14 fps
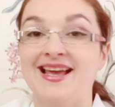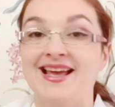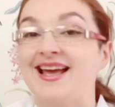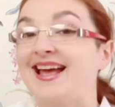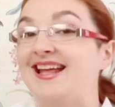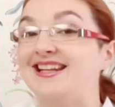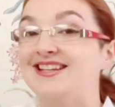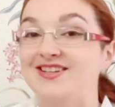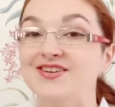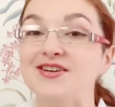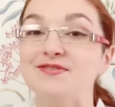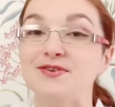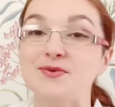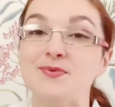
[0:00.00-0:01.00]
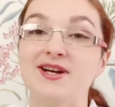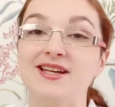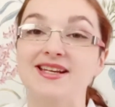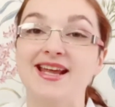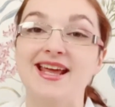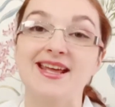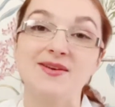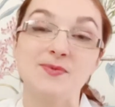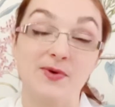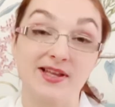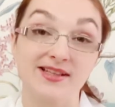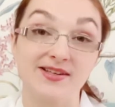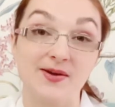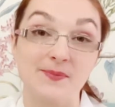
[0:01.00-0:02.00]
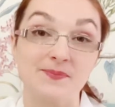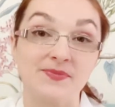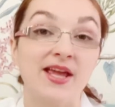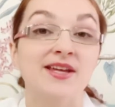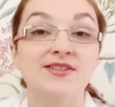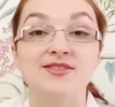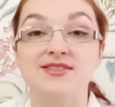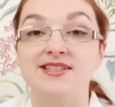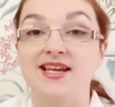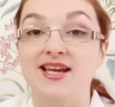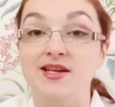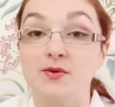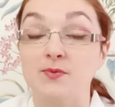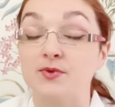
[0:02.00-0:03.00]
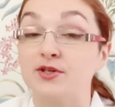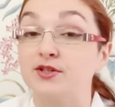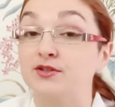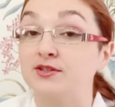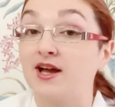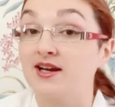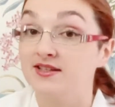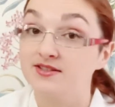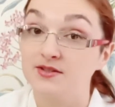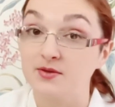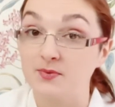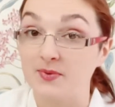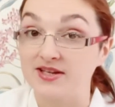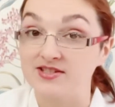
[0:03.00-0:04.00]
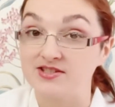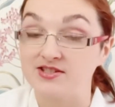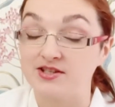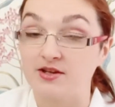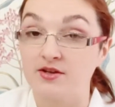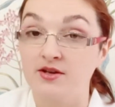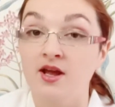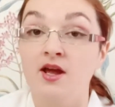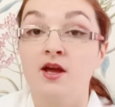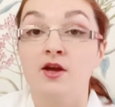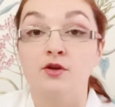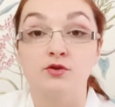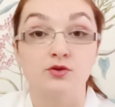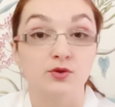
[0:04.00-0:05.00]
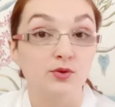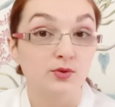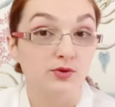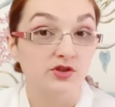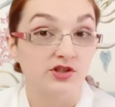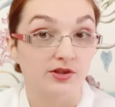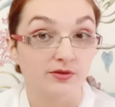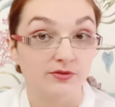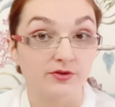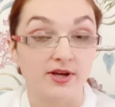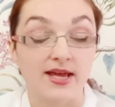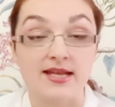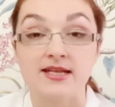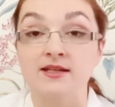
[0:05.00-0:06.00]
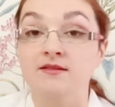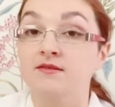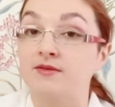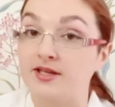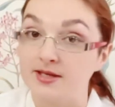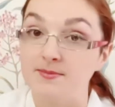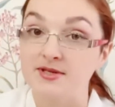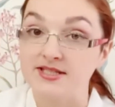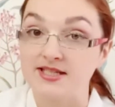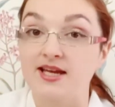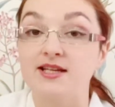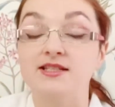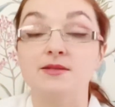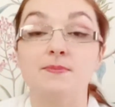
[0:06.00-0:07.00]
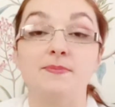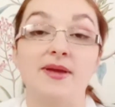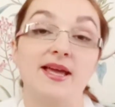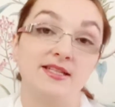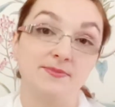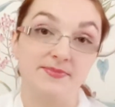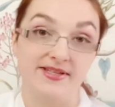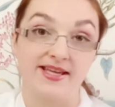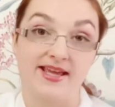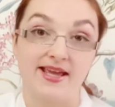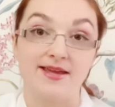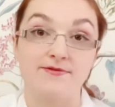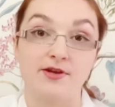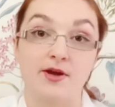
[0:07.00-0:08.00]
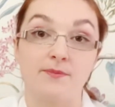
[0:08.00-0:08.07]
Hello everyone and welcome. Today we'll answer the question, do children imitate bad behavior?